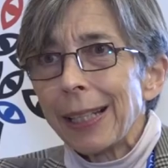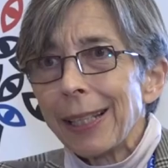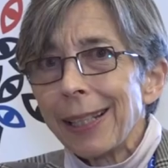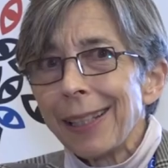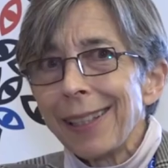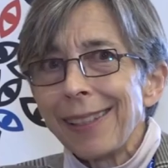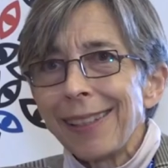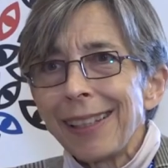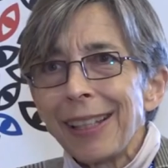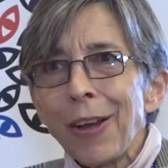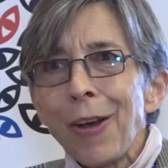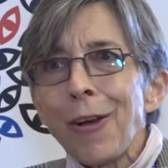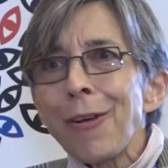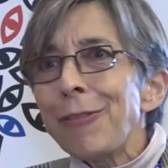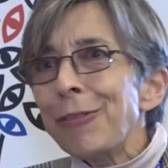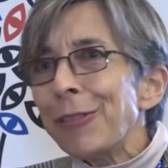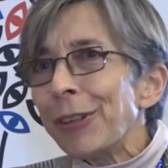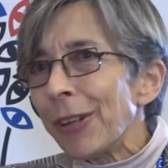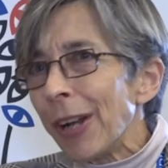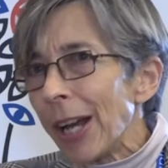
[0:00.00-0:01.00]
the
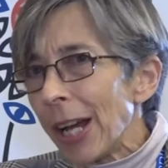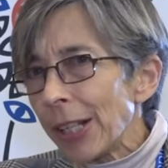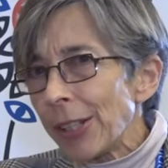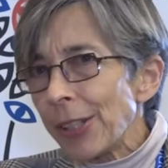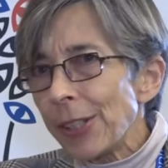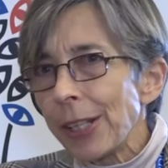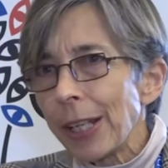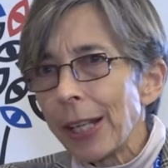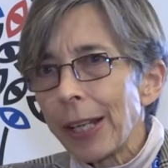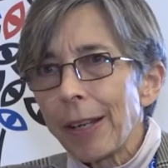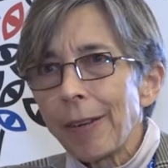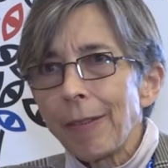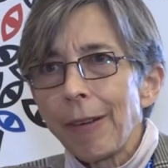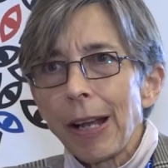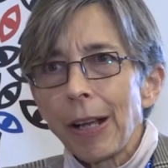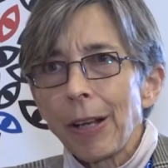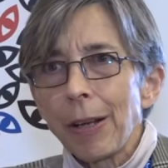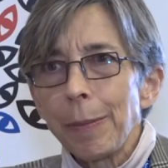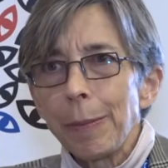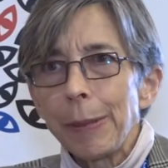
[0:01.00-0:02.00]
overarching
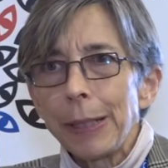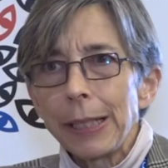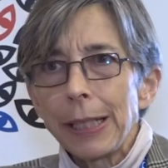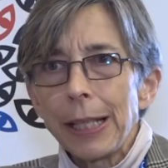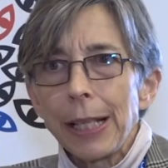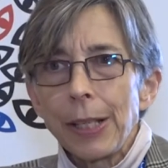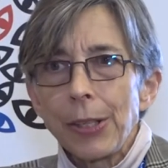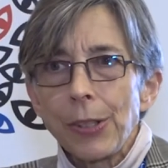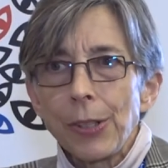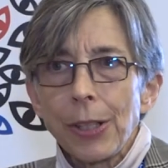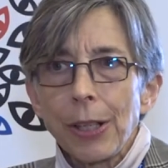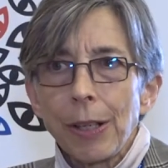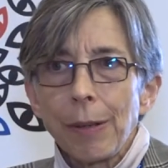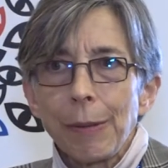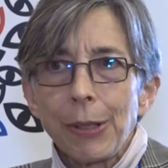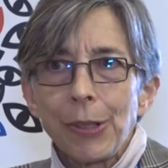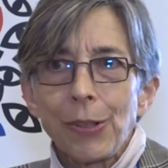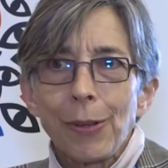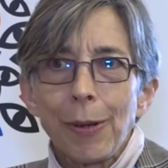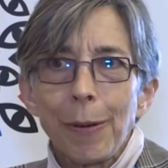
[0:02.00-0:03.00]
recommendation,
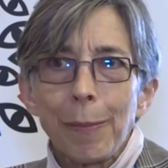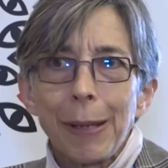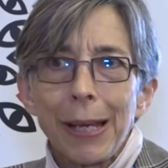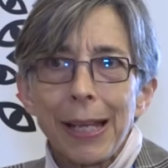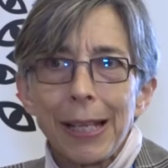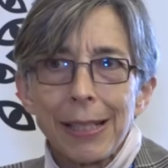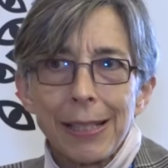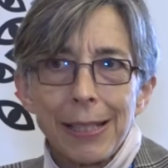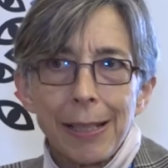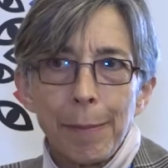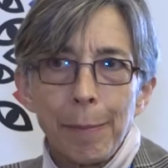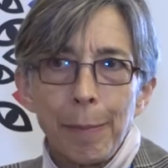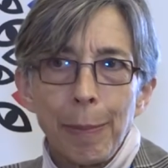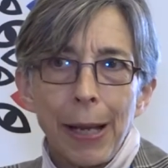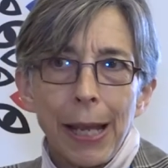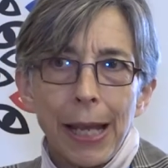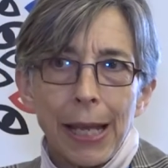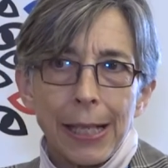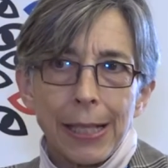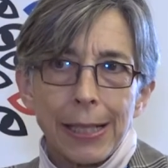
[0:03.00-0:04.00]
which remains in
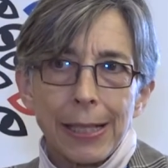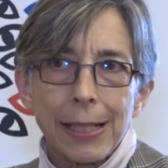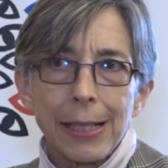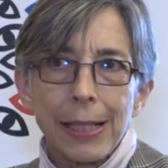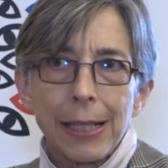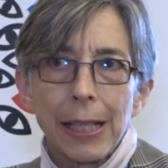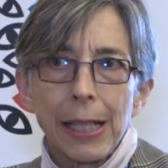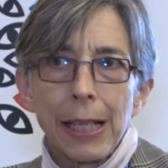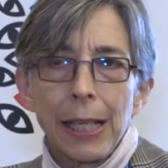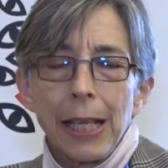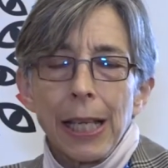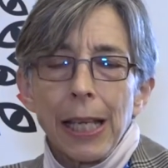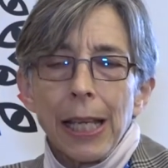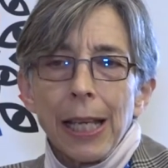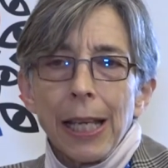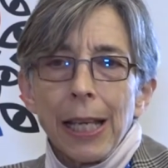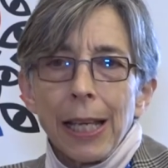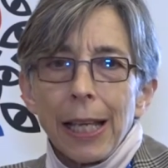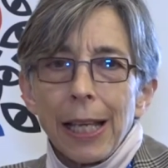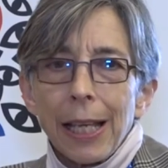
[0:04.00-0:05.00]
place.
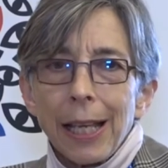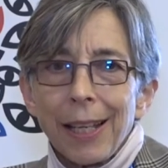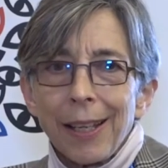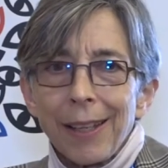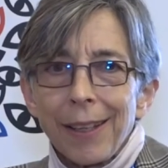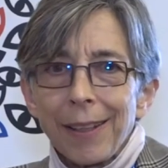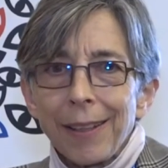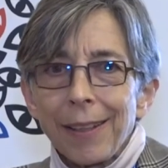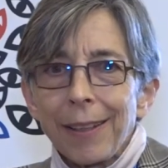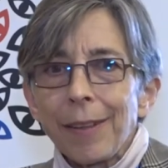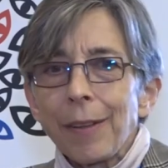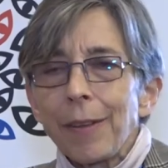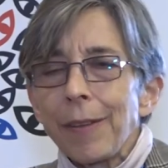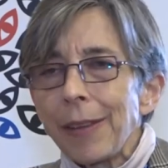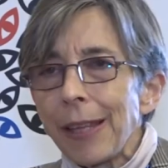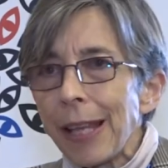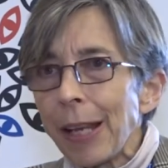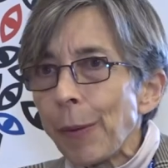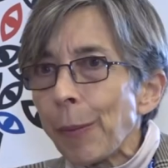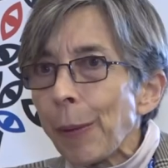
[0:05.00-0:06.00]

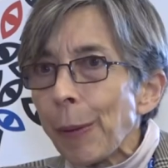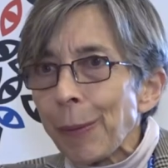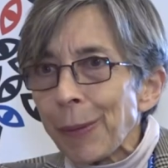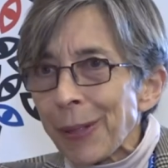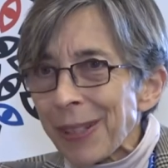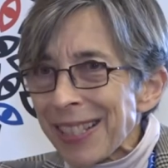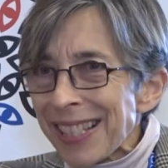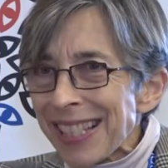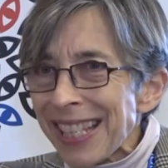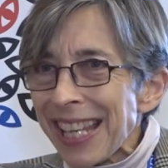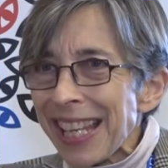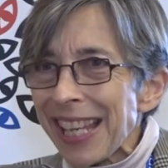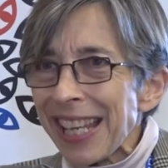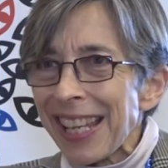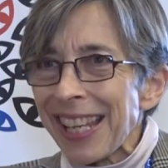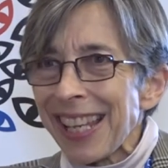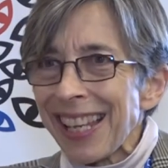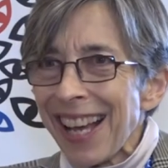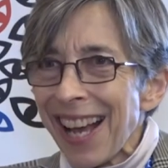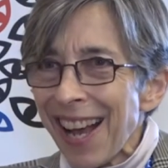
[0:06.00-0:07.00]
Then we will
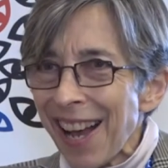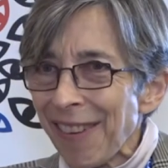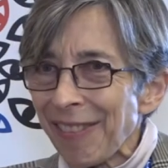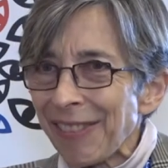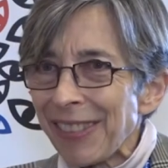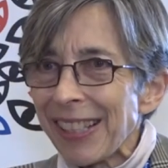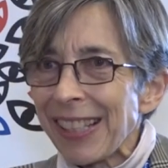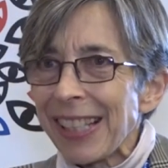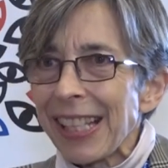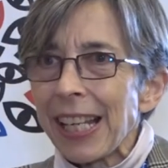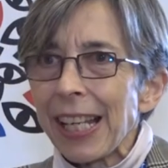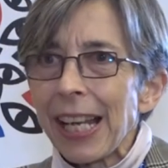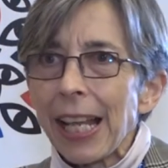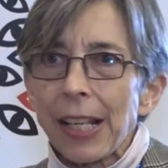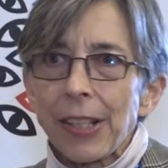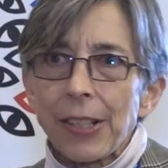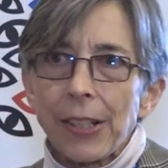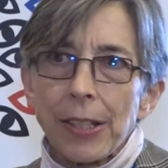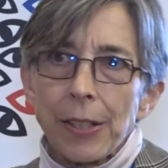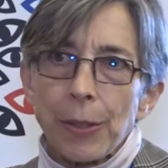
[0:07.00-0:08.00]
see after the
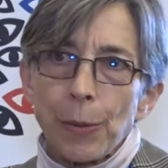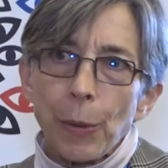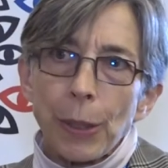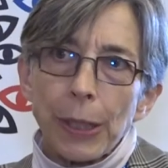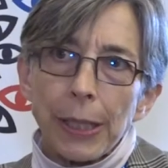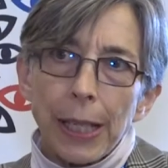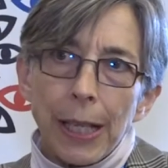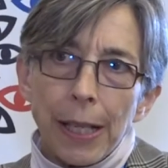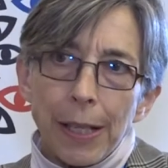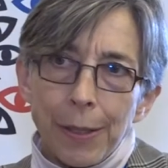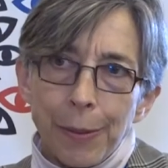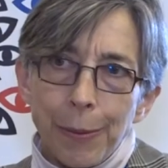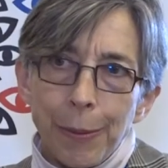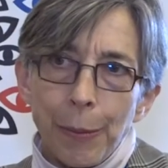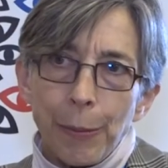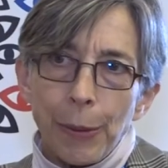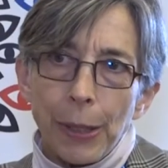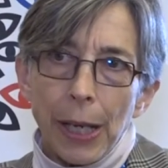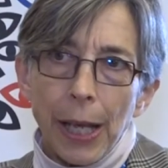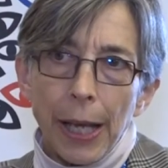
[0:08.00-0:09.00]
elections what else
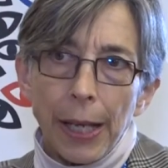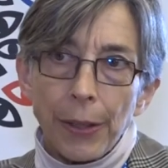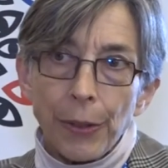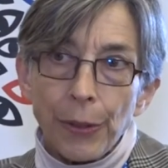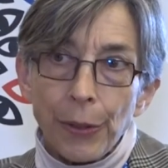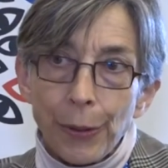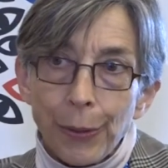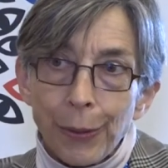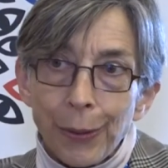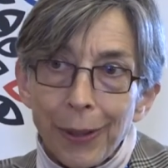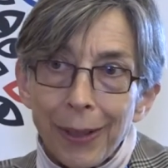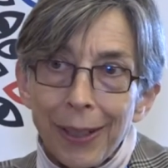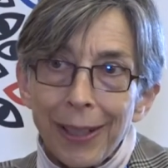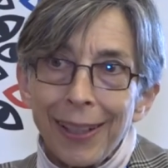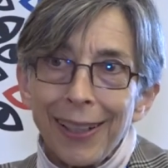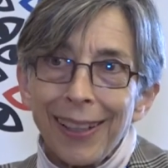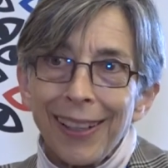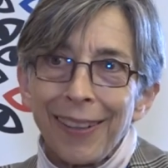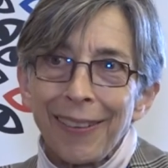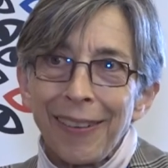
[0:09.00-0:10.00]
we would like to
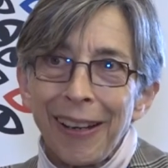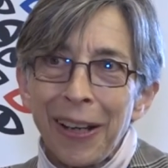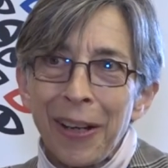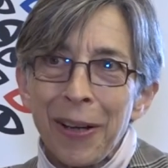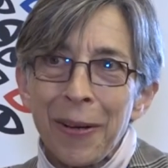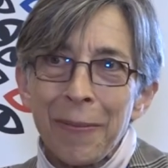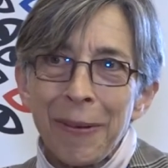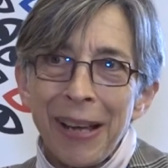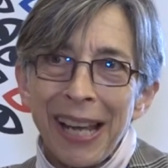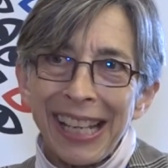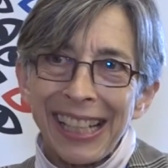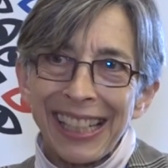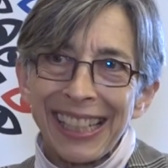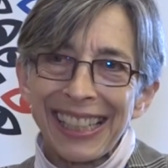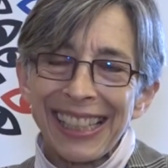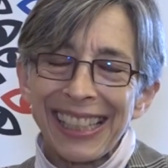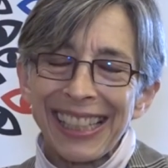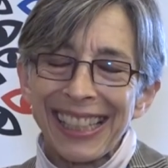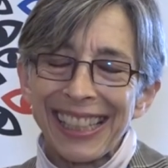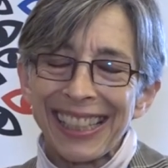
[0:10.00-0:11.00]

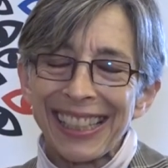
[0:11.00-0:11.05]
recommend.